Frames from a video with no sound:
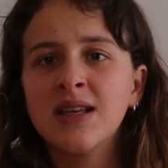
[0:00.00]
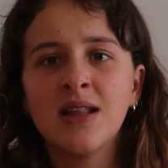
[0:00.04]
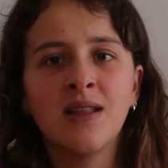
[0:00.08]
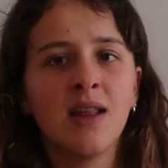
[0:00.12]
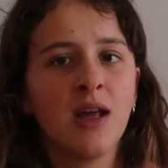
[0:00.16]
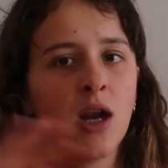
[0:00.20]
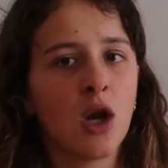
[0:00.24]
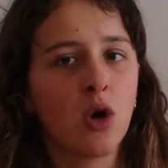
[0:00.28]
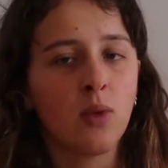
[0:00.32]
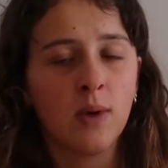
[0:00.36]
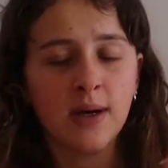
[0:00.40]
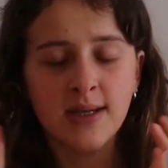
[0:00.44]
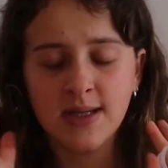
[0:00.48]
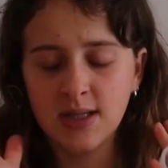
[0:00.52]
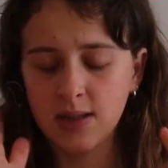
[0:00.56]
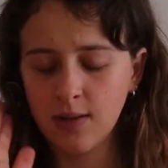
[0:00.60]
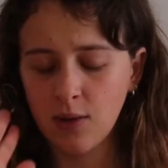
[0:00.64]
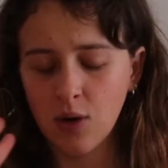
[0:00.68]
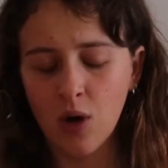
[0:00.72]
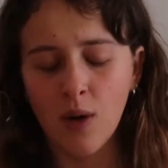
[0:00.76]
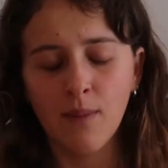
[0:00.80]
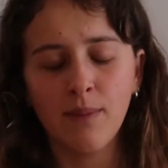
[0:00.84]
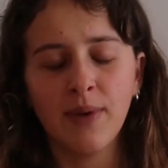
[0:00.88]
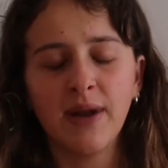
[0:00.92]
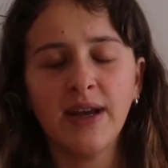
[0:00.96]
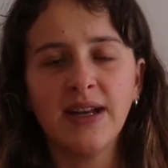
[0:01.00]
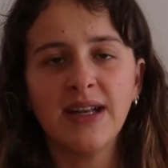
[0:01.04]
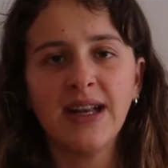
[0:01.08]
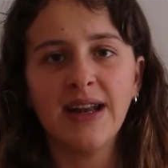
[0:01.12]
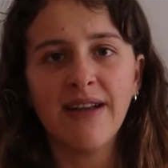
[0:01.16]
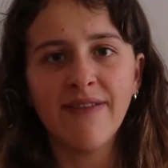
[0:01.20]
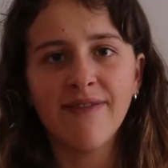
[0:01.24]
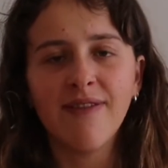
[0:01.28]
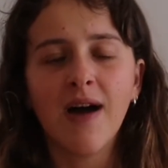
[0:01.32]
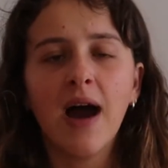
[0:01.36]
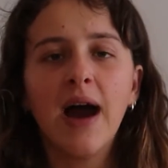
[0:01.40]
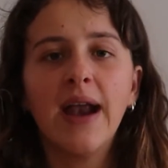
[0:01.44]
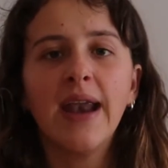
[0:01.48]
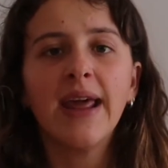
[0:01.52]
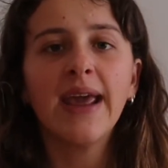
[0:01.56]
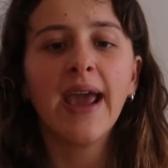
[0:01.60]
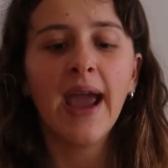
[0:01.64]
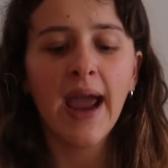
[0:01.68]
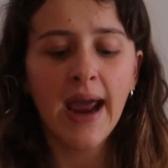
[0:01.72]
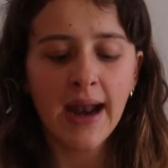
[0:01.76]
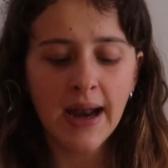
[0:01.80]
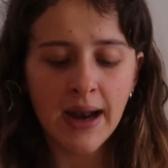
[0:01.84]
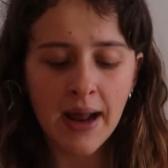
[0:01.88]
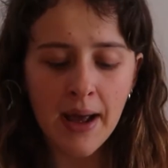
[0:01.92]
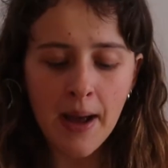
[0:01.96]
and then it was completely fine
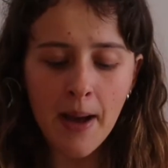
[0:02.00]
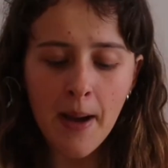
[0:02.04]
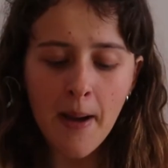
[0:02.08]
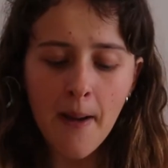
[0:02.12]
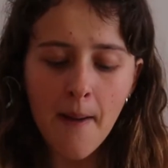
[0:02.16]
again.